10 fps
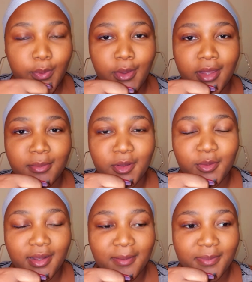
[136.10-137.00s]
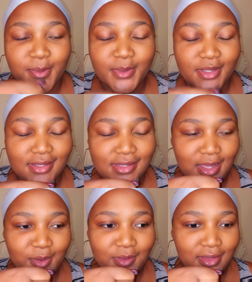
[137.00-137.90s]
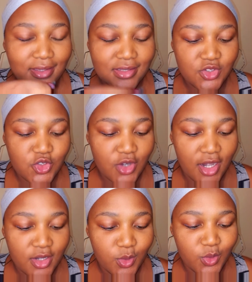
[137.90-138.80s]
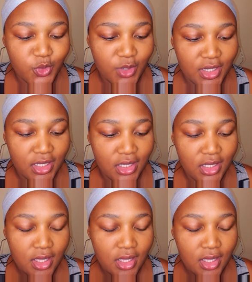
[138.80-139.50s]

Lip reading: and blow it a bit because I don't think it's dried already.